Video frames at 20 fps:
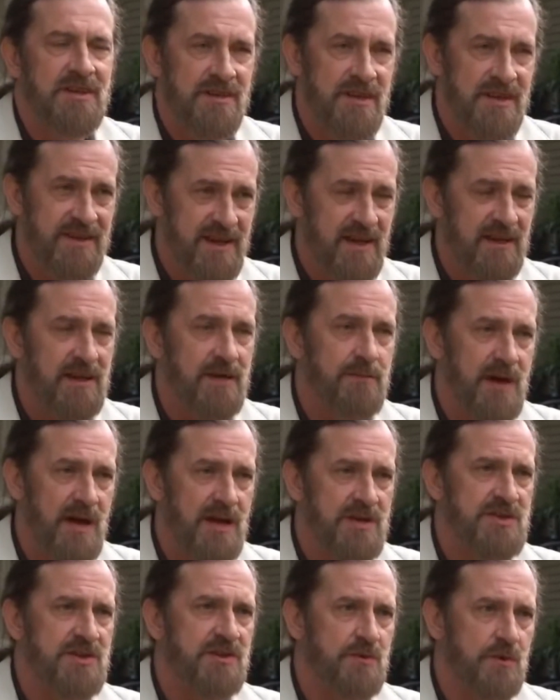They can't
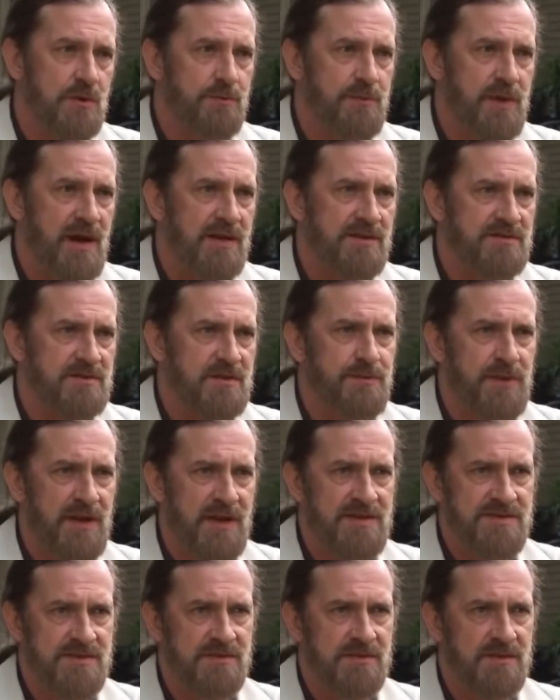imagine going back to
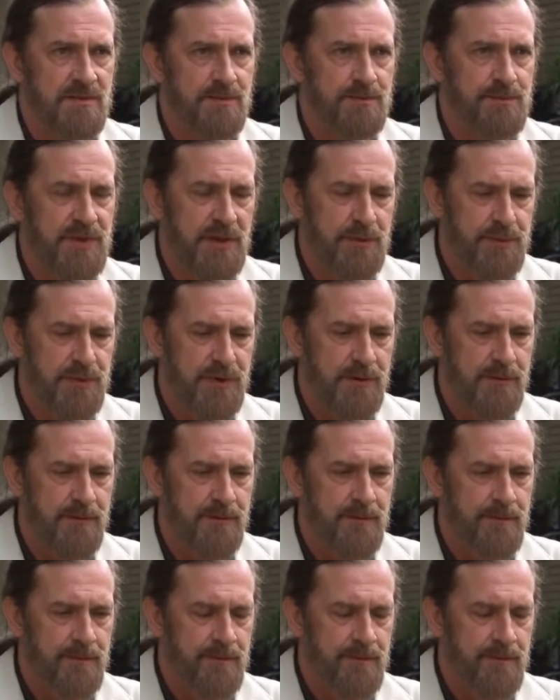pencil and paper